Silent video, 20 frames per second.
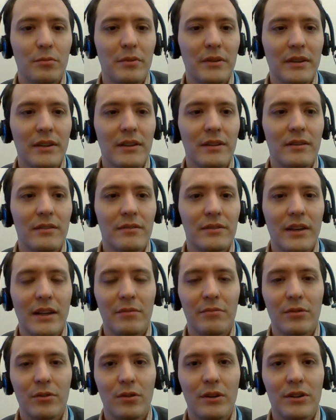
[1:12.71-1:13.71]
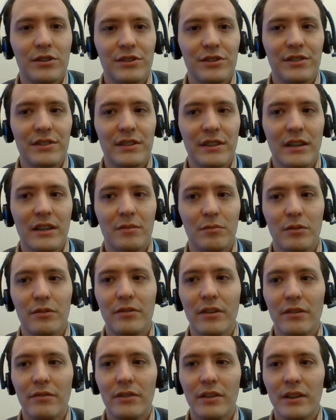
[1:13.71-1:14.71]
And then uh, there'll be uh, time for
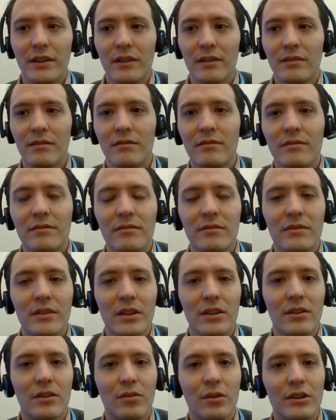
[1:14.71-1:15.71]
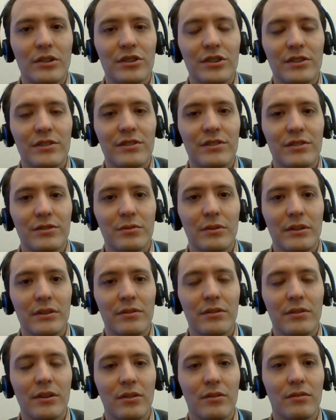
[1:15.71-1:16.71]
questions at the end. But if you have any you know,
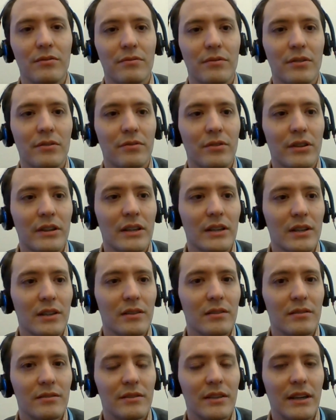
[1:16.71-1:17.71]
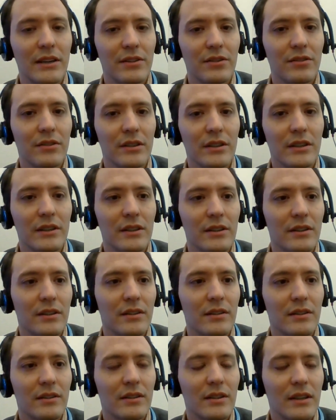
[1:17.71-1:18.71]
questions while you go, feel free to, to
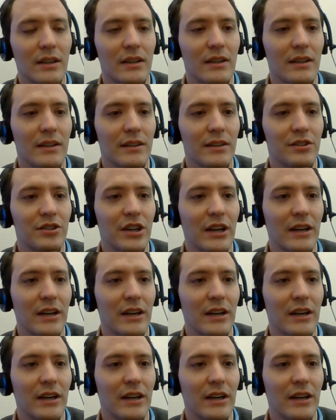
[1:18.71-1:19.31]
enter it in the